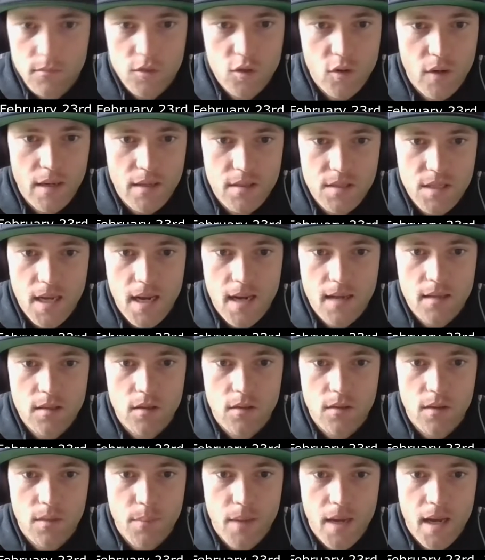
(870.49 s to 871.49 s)
transact
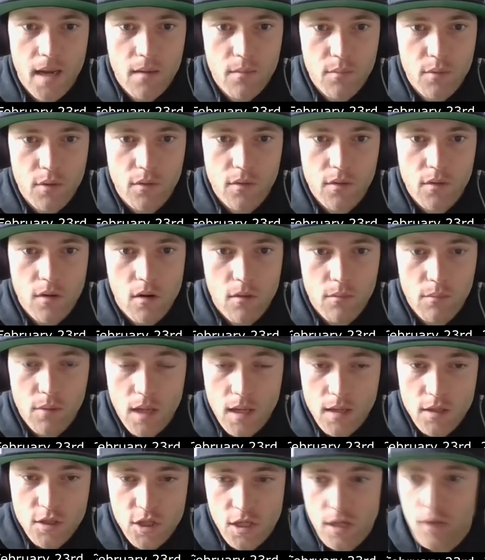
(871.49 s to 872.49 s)
on the PAC protocol
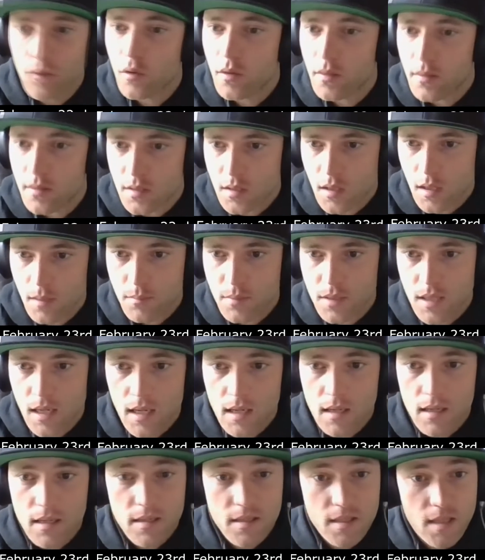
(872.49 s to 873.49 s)
blockchain when this
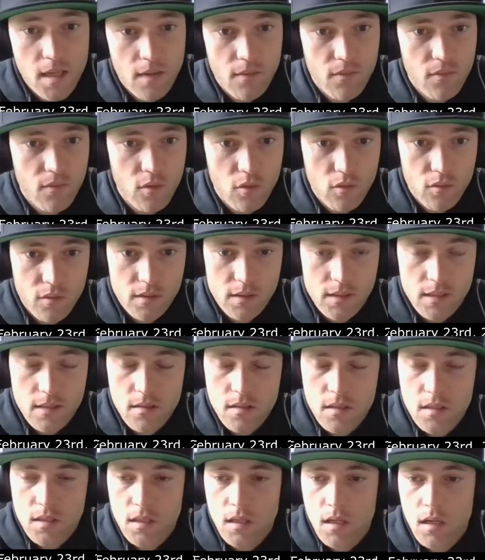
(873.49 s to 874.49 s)
update is at full
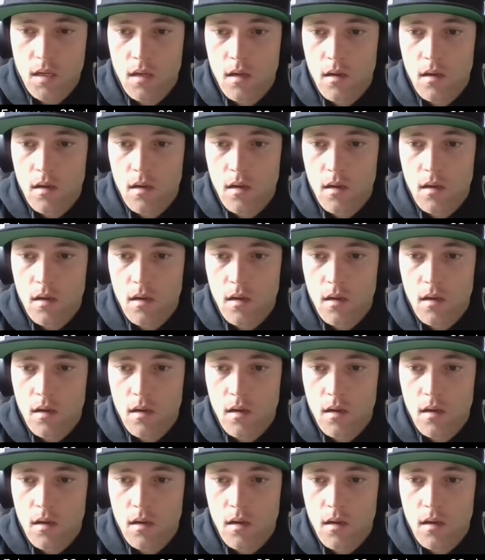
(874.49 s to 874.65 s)
release,